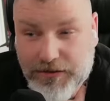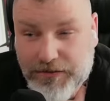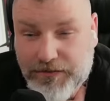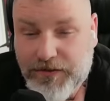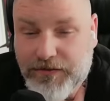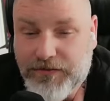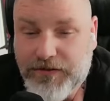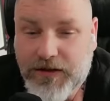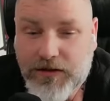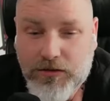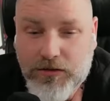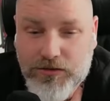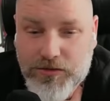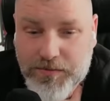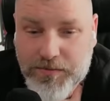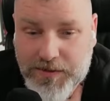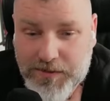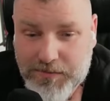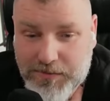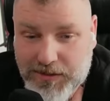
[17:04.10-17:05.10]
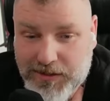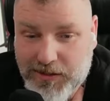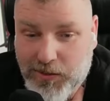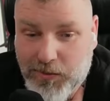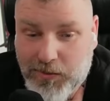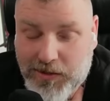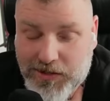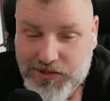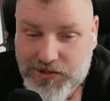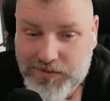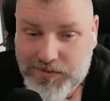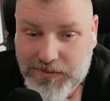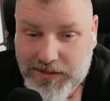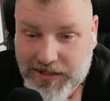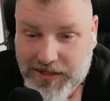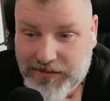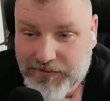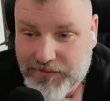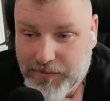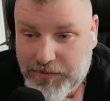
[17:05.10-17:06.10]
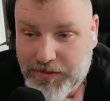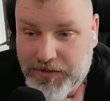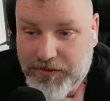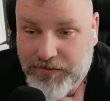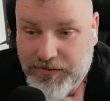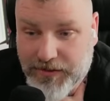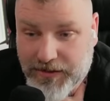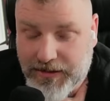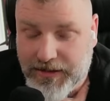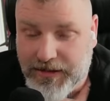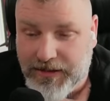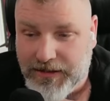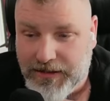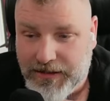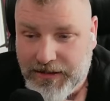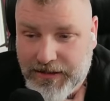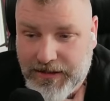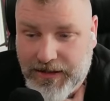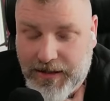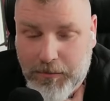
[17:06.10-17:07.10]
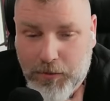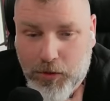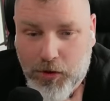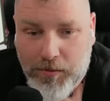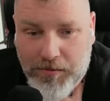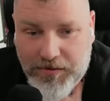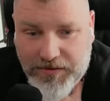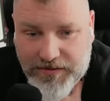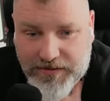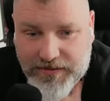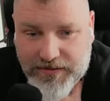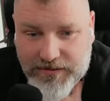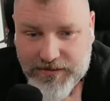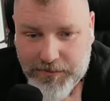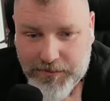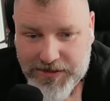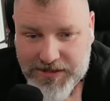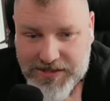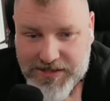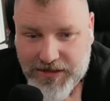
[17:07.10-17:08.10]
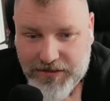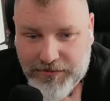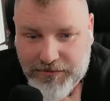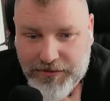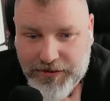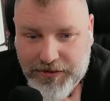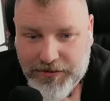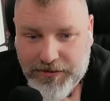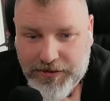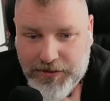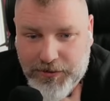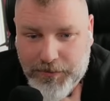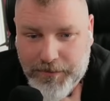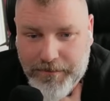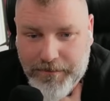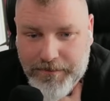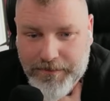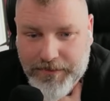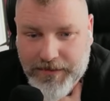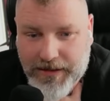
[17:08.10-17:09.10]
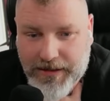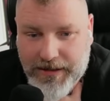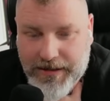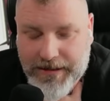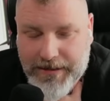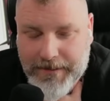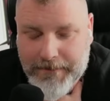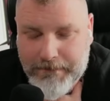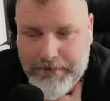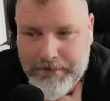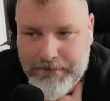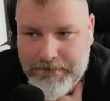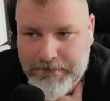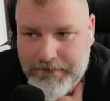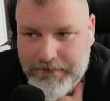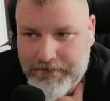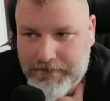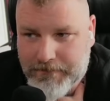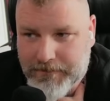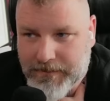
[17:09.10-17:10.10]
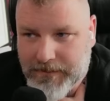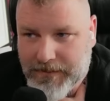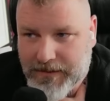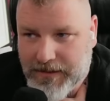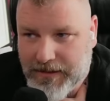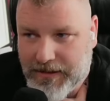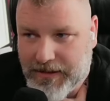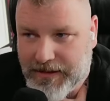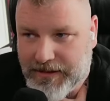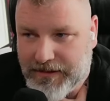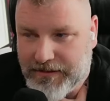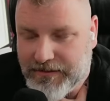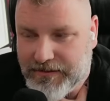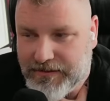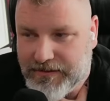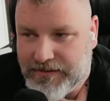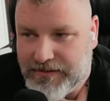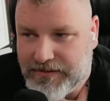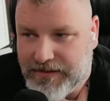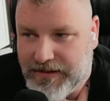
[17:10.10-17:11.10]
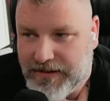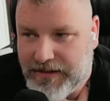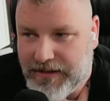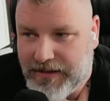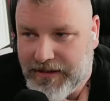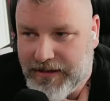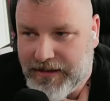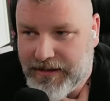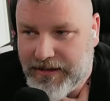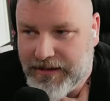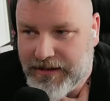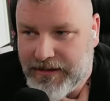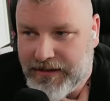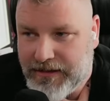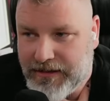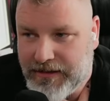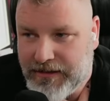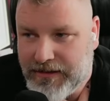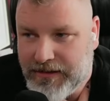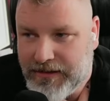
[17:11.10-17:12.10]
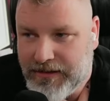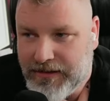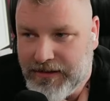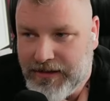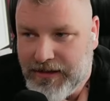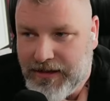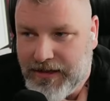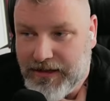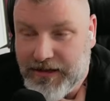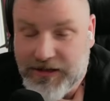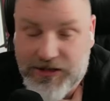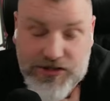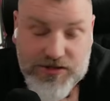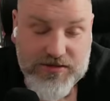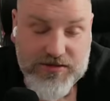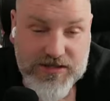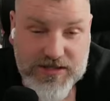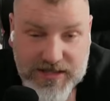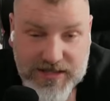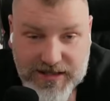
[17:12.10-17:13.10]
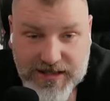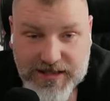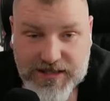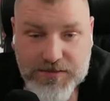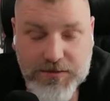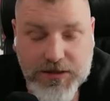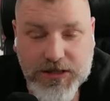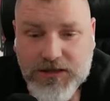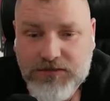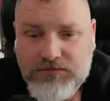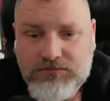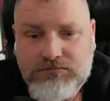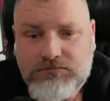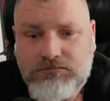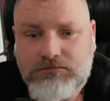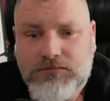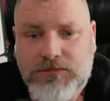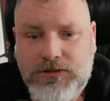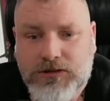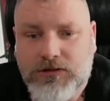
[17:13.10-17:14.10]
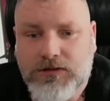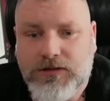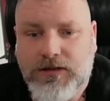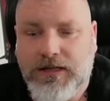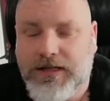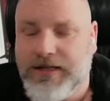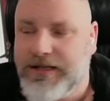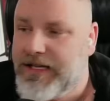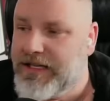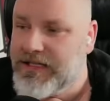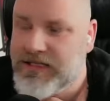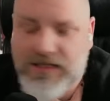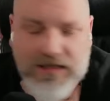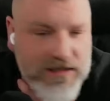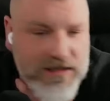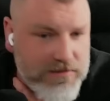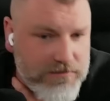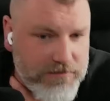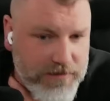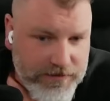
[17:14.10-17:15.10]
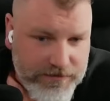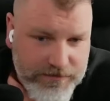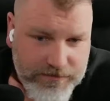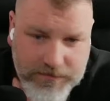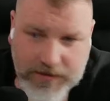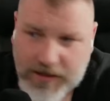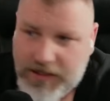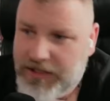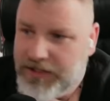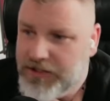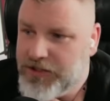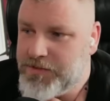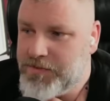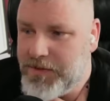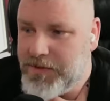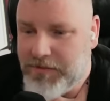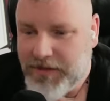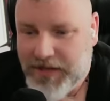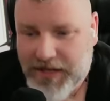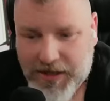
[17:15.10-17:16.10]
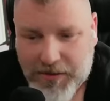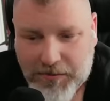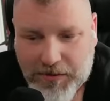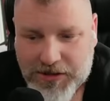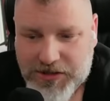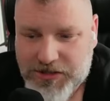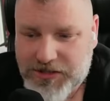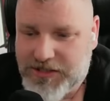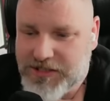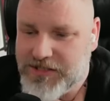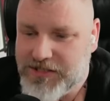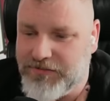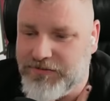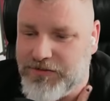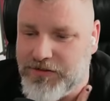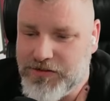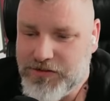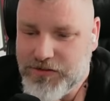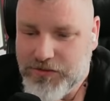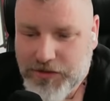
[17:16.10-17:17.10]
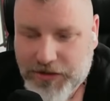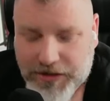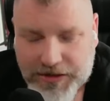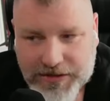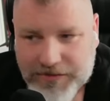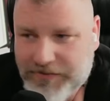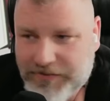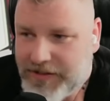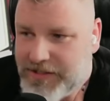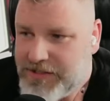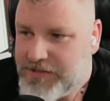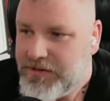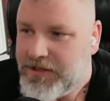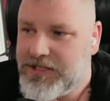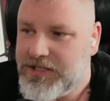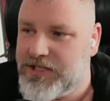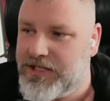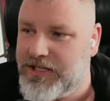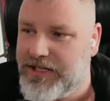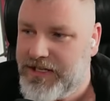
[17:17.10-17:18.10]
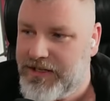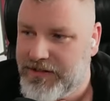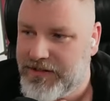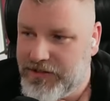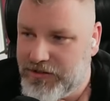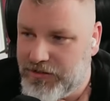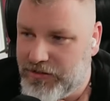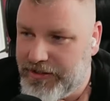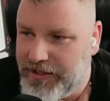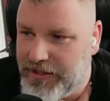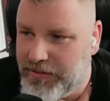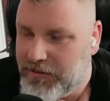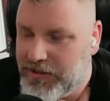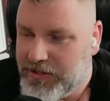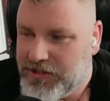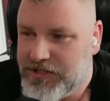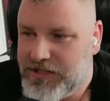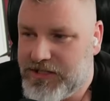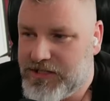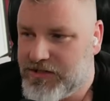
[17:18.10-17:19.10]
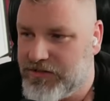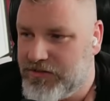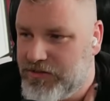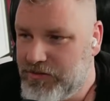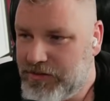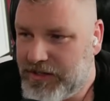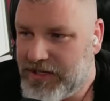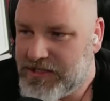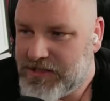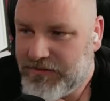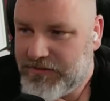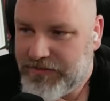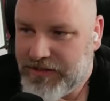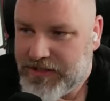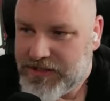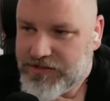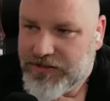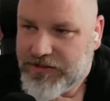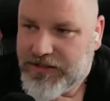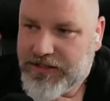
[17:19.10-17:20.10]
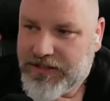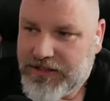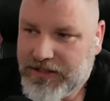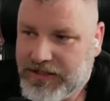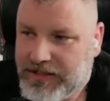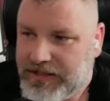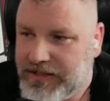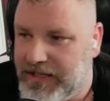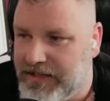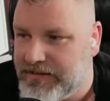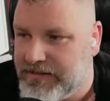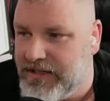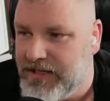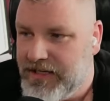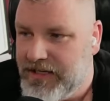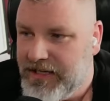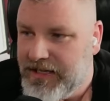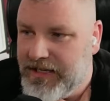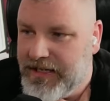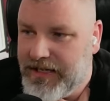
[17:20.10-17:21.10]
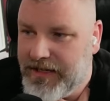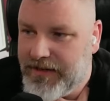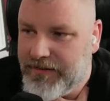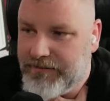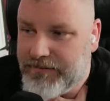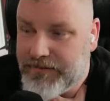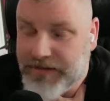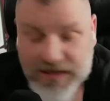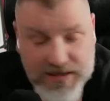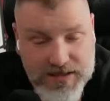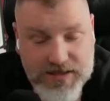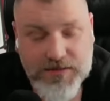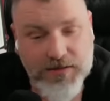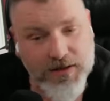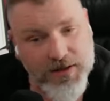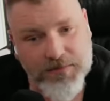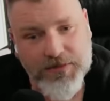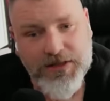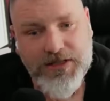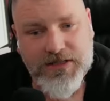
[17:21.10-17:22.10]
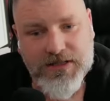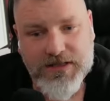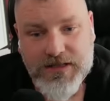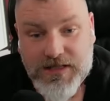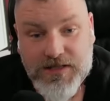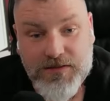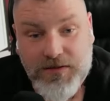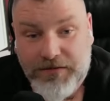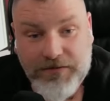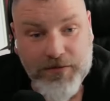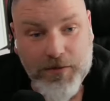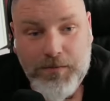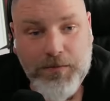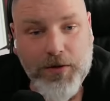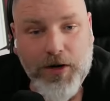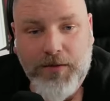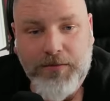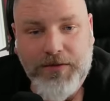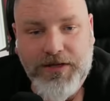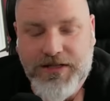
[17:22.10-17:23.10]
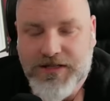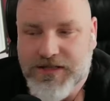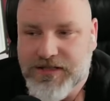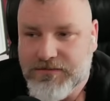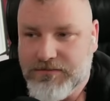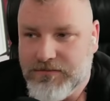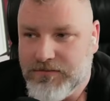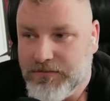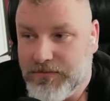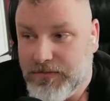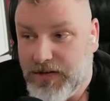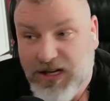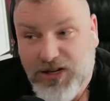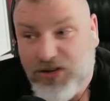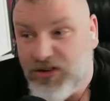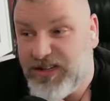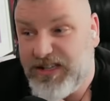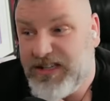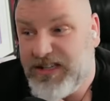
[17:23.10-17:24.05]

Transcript: 1,500 people here watching me have a bit of a moment to myself here now. And I just want to say thanks a million, you know, and thanks to, if there's people hate watching this, if there's United fans hate watching this, or Newcastle fans or anything like that, this is what it means. This is what football means. I don't